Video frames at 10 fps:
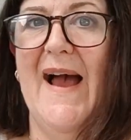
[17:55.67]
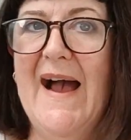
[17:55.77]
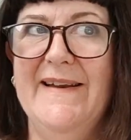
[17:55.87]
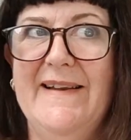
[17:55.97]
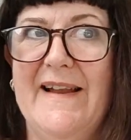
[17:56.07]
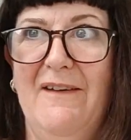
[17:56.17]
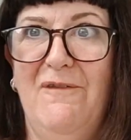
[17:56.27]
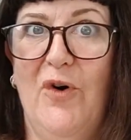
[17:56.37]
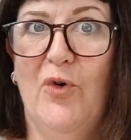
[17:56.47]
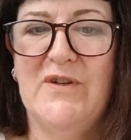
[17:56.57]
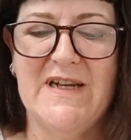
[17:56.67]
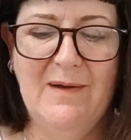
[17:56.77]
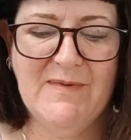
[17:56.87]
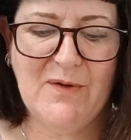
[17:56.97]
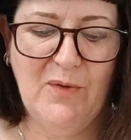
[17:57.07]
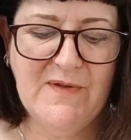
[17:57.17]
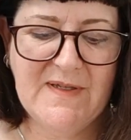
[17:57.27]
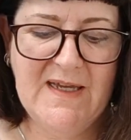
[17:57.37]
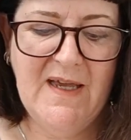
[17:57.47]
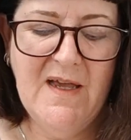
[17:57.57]
I need like 4 times the
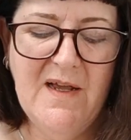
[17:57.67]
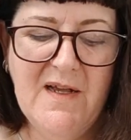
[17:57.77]
quantity.